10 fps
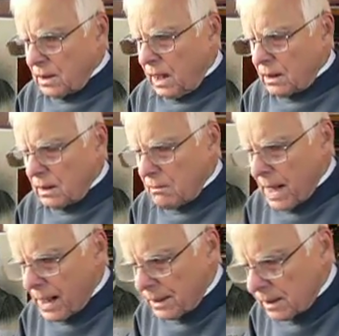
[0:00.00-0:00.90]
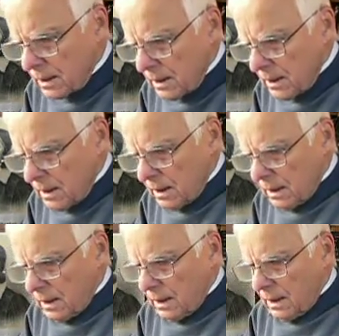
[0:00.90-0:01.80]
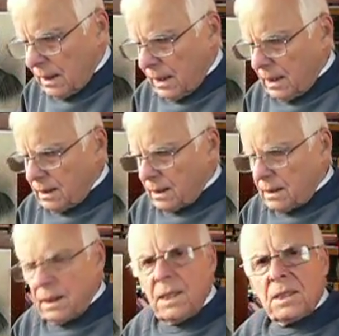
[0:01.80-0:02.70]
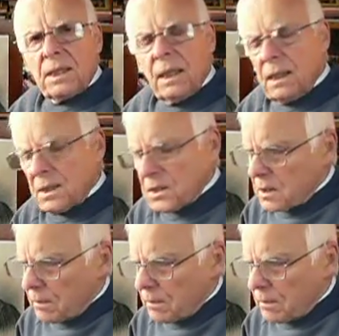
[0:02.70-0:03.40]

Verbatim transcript: carnal man, and uh, these things,